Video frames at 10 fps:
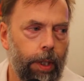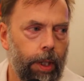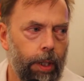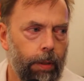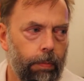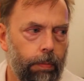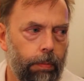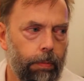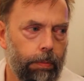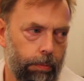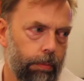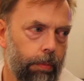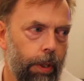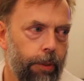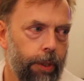.de,
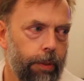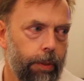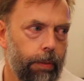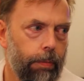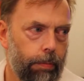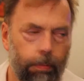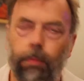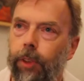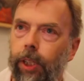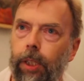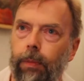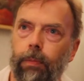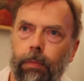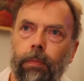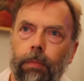I think so. Mm-hmm. D.
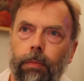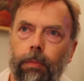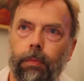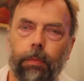Mm-hmm.